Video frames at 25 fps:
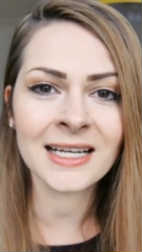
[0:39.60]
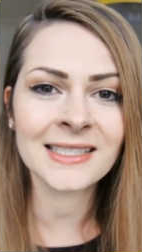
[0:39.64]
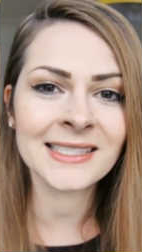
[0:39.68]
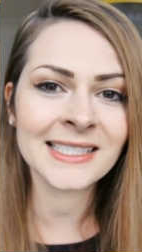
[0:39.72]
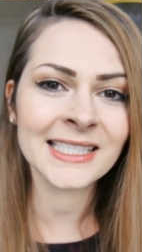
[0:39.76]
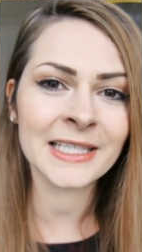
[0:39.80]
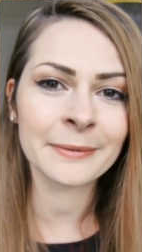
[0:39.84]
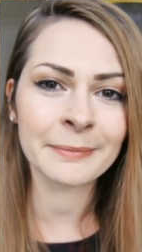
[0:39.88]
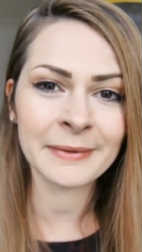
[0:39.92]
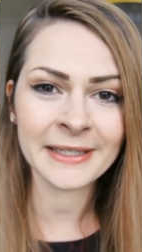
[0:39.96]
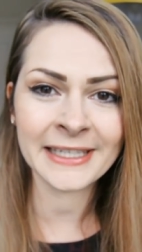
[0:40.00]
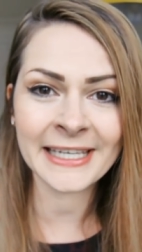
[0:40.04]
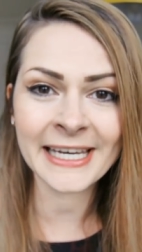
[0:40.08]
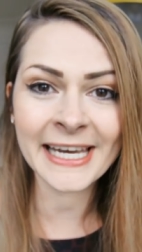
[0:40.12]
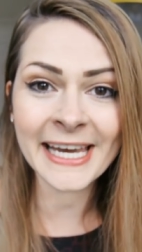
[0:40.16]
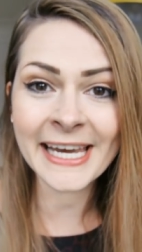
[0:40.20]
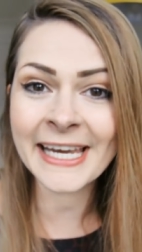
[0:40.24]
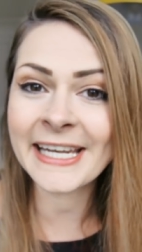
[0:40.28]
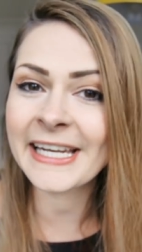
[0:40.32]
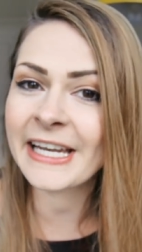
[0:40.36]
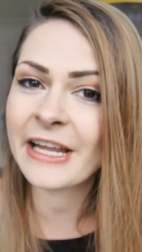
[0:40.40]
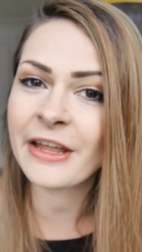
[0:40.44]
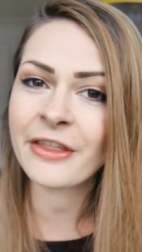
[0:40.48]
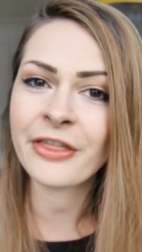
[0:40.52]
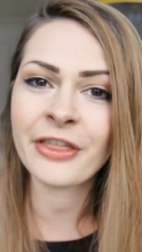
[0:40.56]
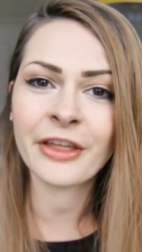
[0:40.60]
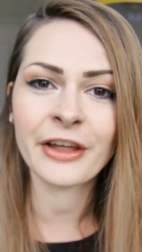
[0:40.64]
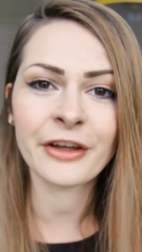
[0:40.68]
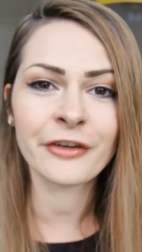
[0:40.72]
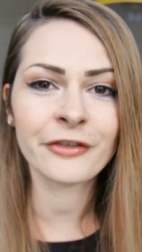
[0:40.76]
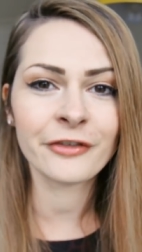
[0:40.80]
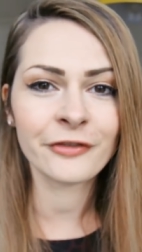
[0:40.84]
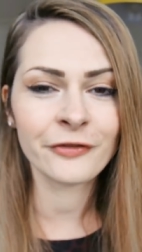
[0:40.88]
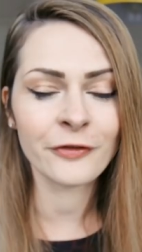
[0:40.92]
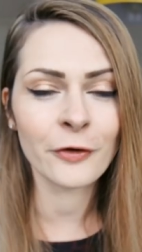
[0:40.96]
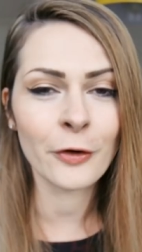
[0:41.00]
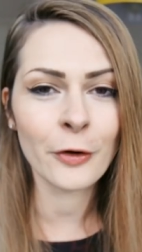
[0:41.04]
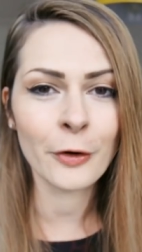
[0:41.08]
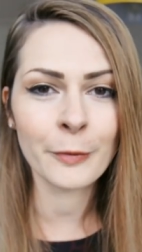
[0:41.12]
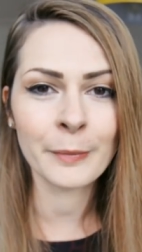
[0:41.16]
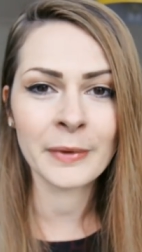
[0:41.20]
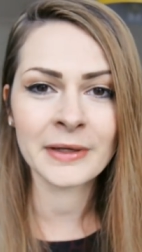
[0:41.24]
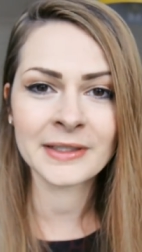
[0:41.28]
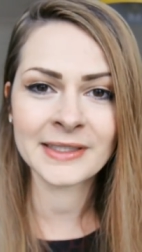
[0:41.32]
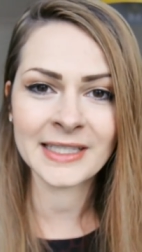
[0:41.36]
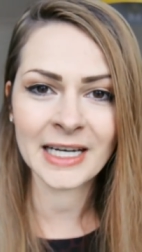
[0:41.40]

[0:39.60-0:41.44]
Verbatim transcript: Ask Me Anything form